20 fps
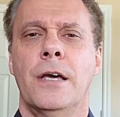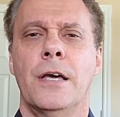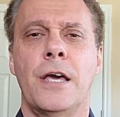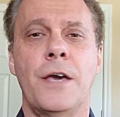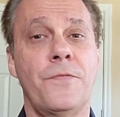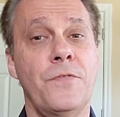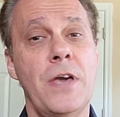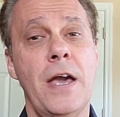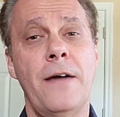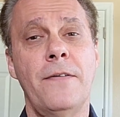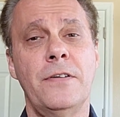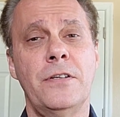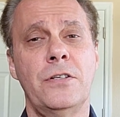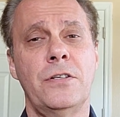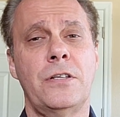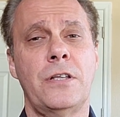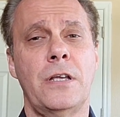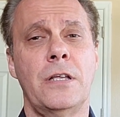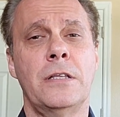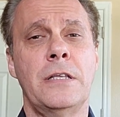If you
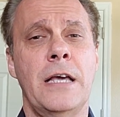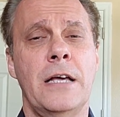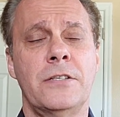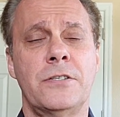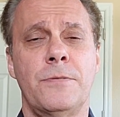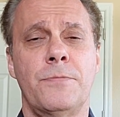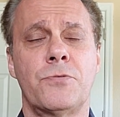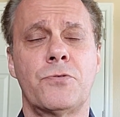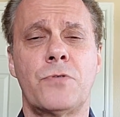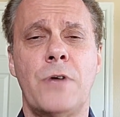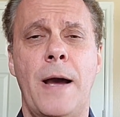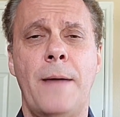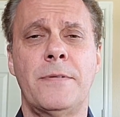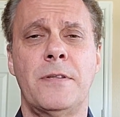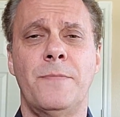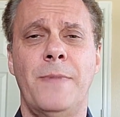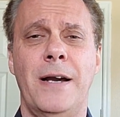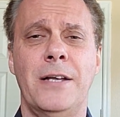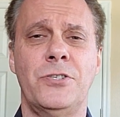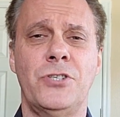haven't yet subscribed
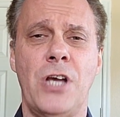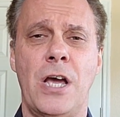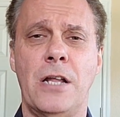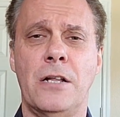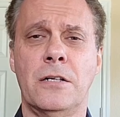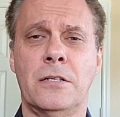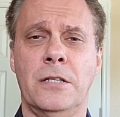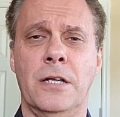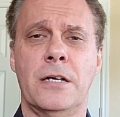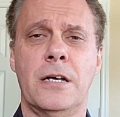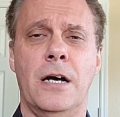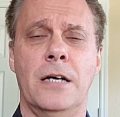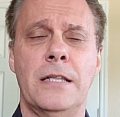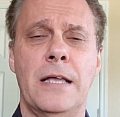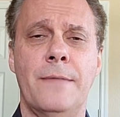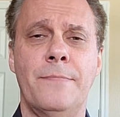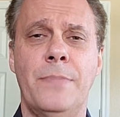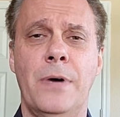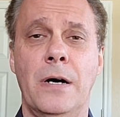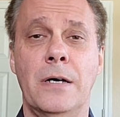to my channel, click on
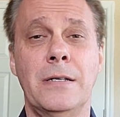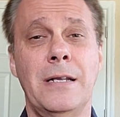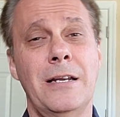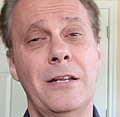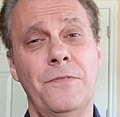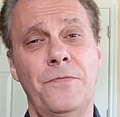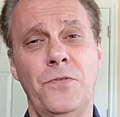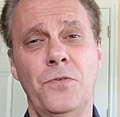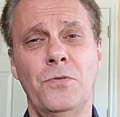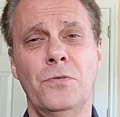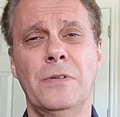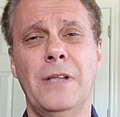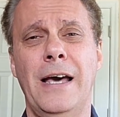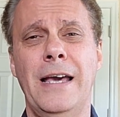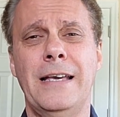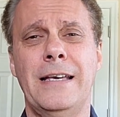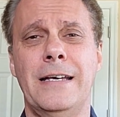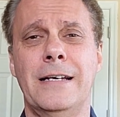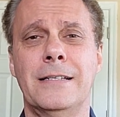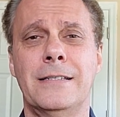that button, and if you
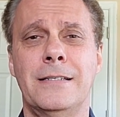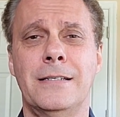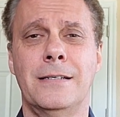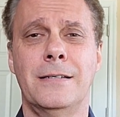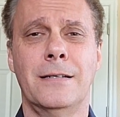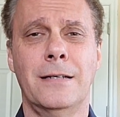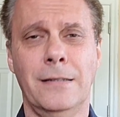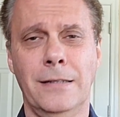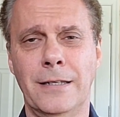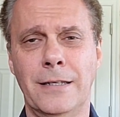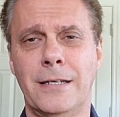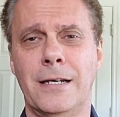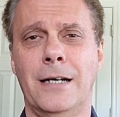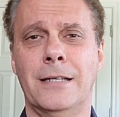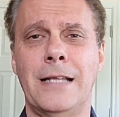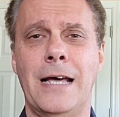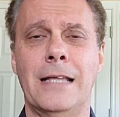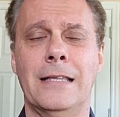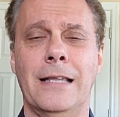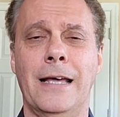like it, click on
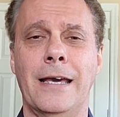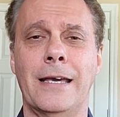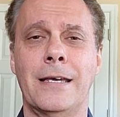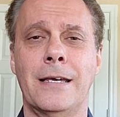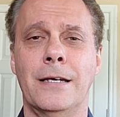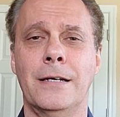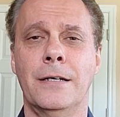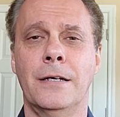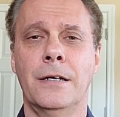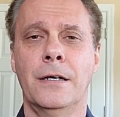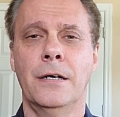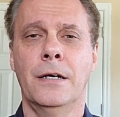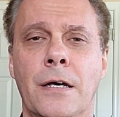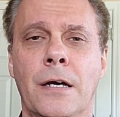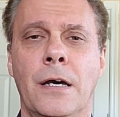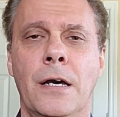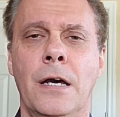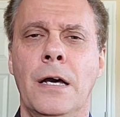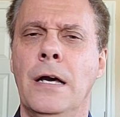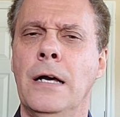that like.
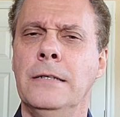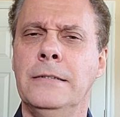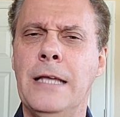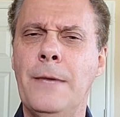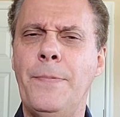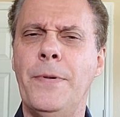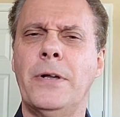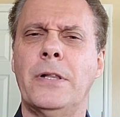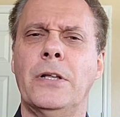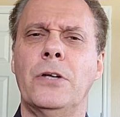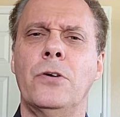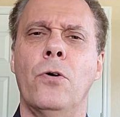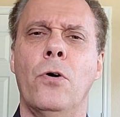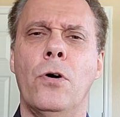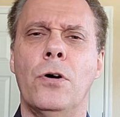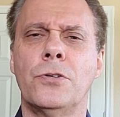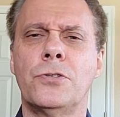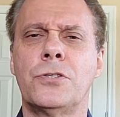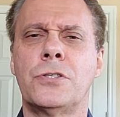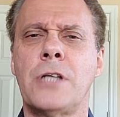Typically,
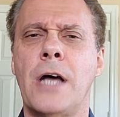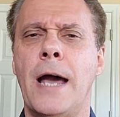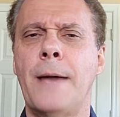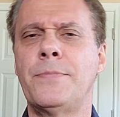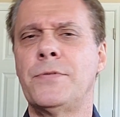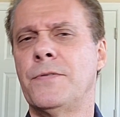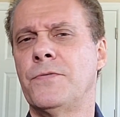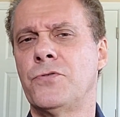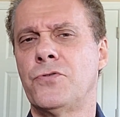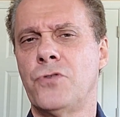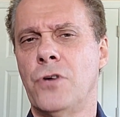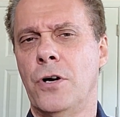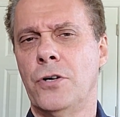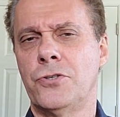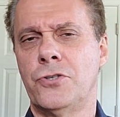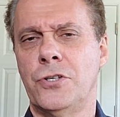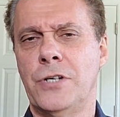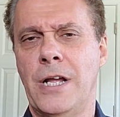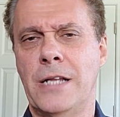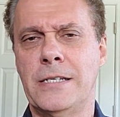all types of
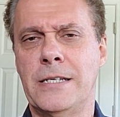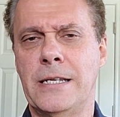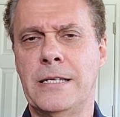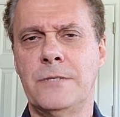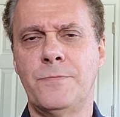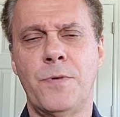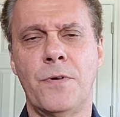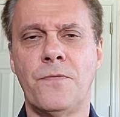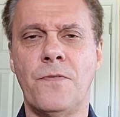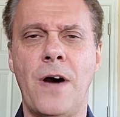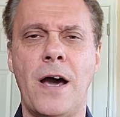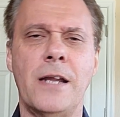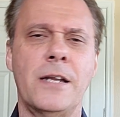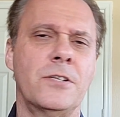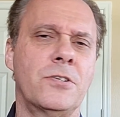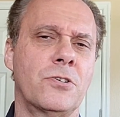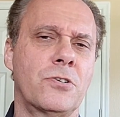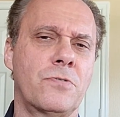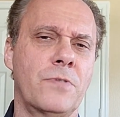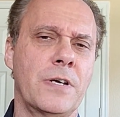structured entities provide a
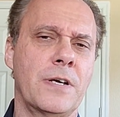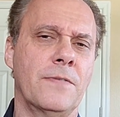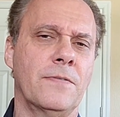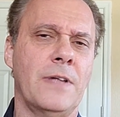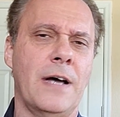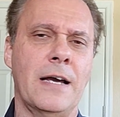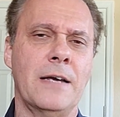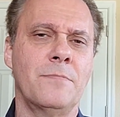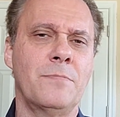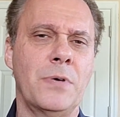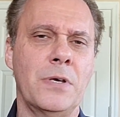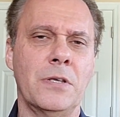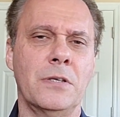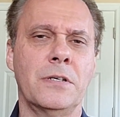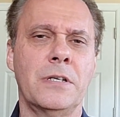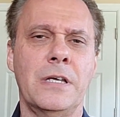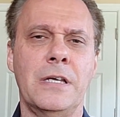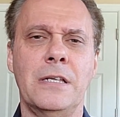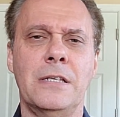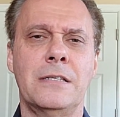degree of
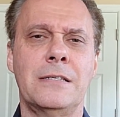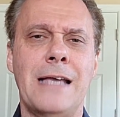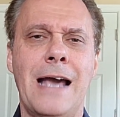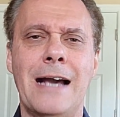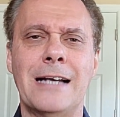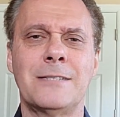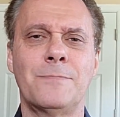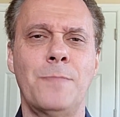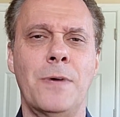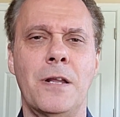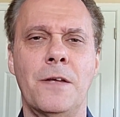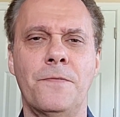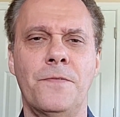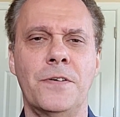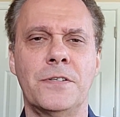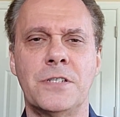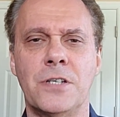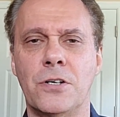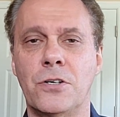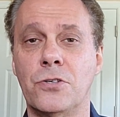liability, tax
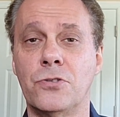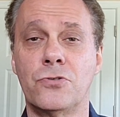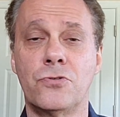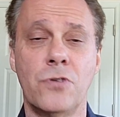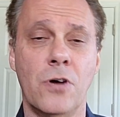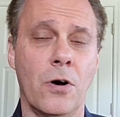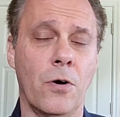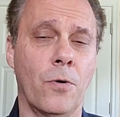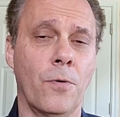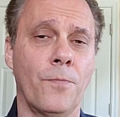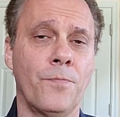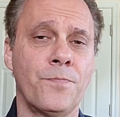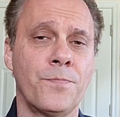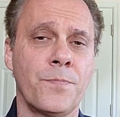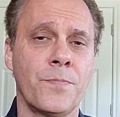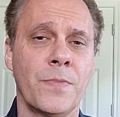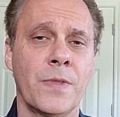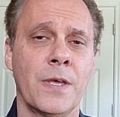benefits, and control.